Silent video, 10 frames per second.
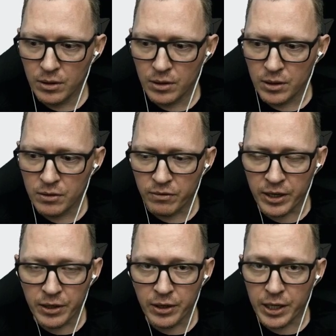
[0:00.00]
It's
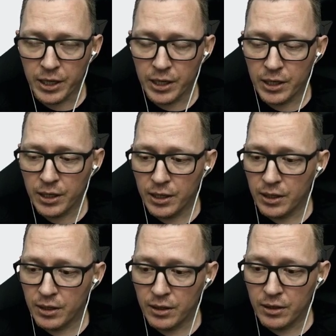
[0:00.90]

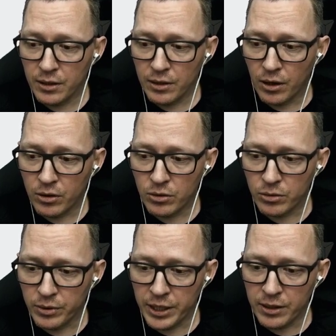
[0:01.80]
very hard to
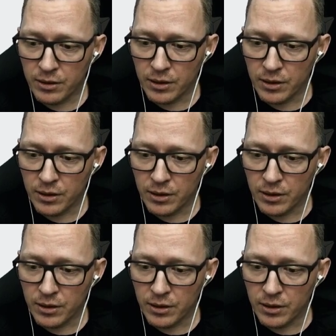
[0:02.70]
read,